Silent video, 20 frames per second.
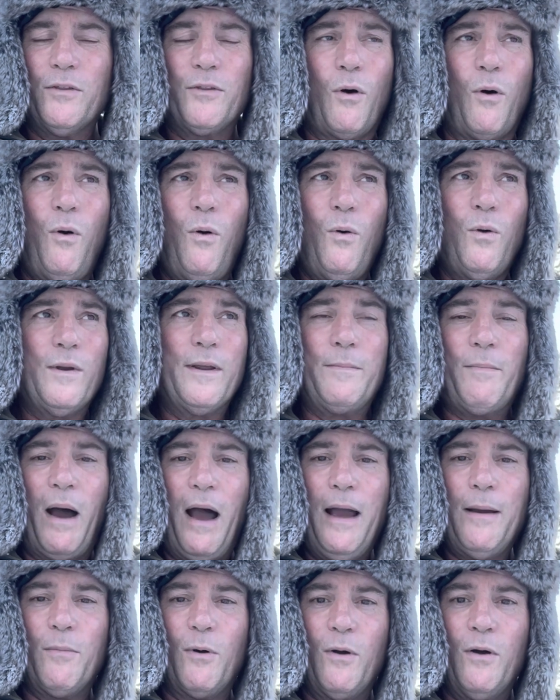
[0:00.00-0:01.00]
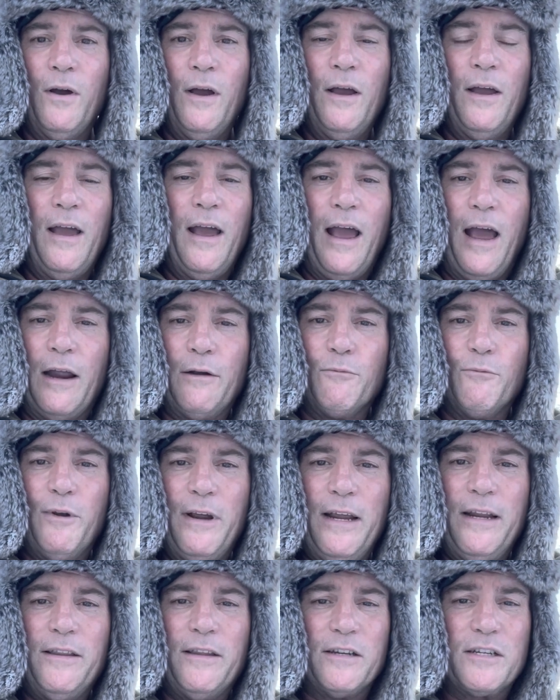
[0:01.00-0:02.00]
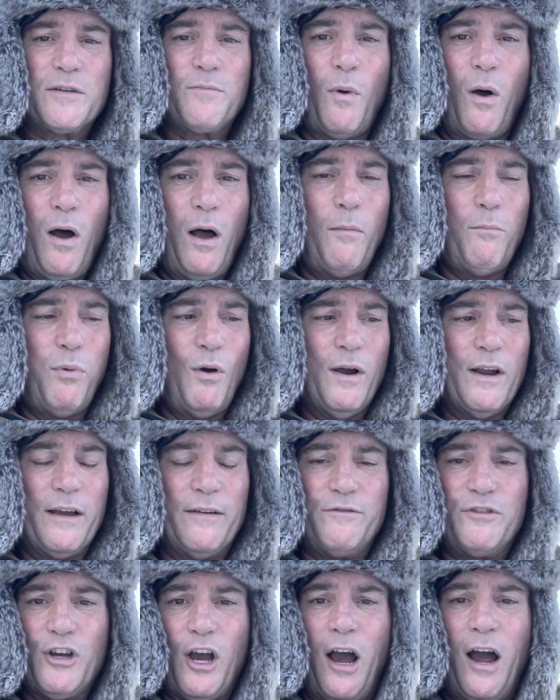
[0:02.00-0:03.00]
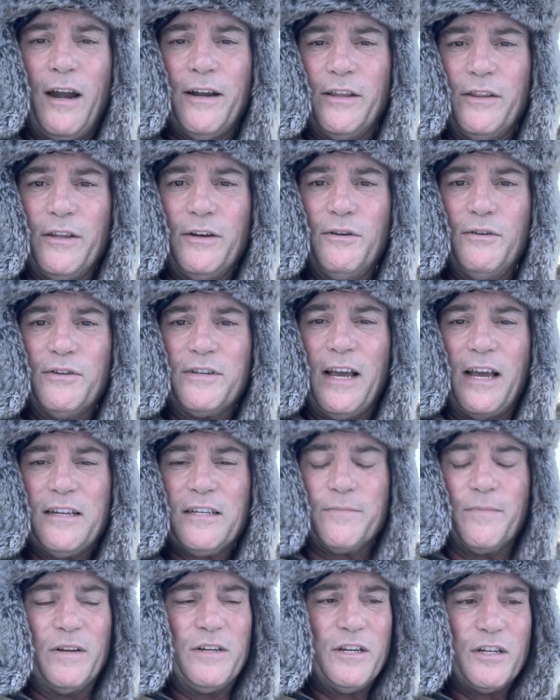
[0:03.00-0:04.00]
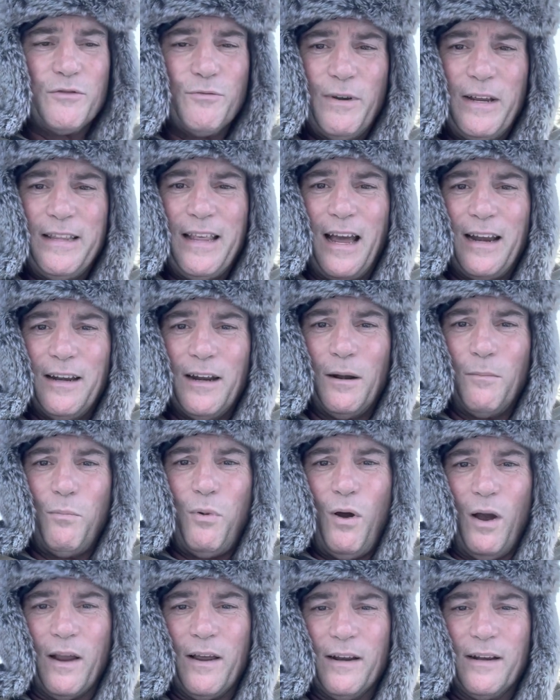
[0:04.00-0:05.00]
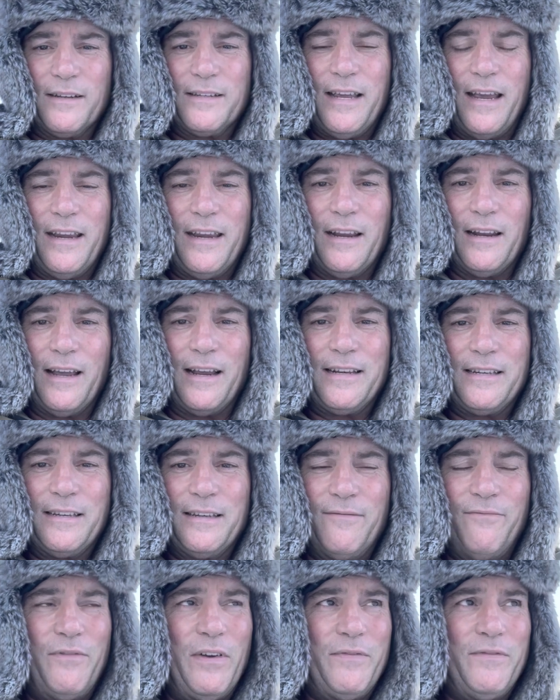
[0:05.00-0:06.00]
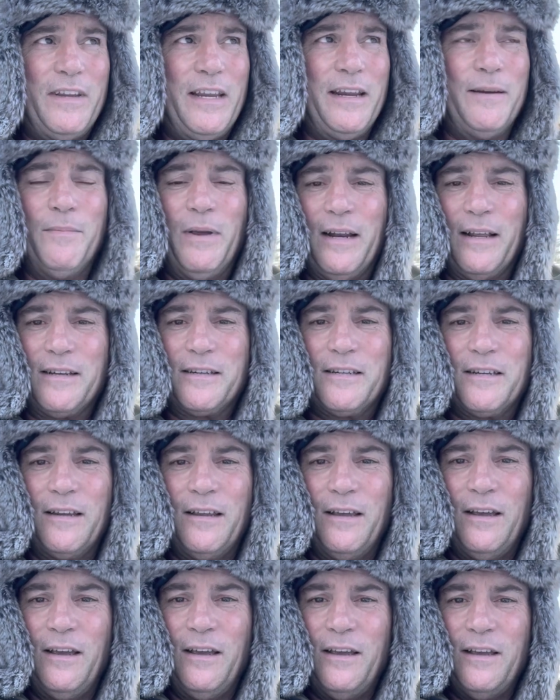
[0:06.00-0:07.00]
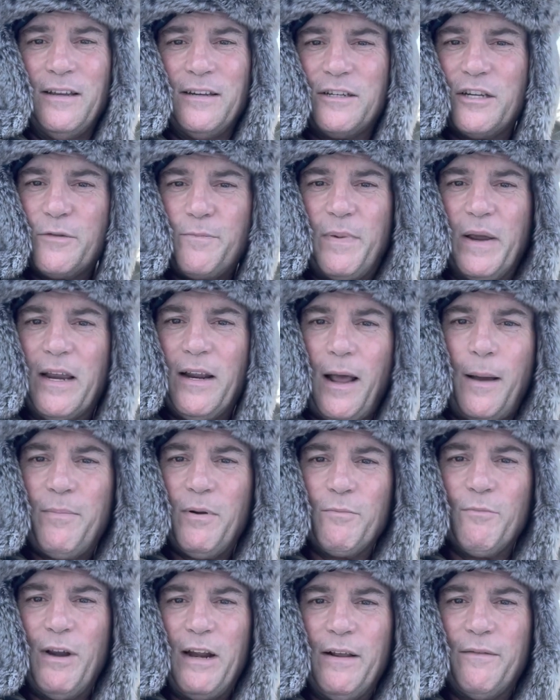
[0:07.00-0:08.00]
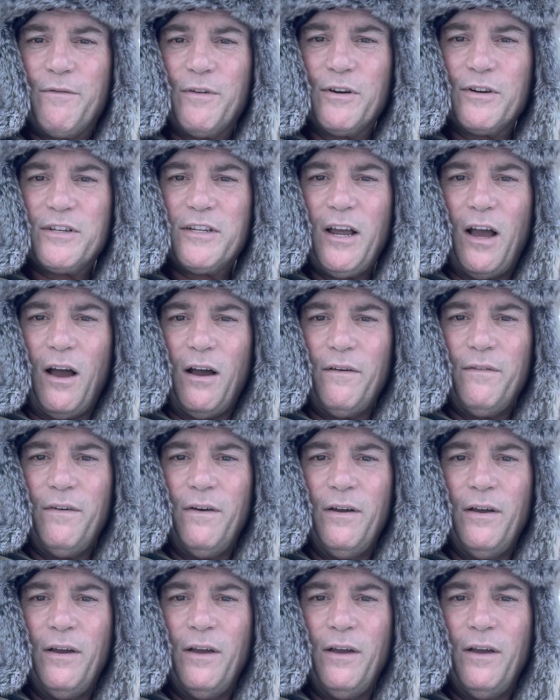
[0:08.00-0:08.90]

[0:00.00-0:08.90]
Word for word: the Holy Bible, and read the small book of John in the New Testament, just read that little book. It'll take you like 15 minutes. Just pick it up and read it for yourself.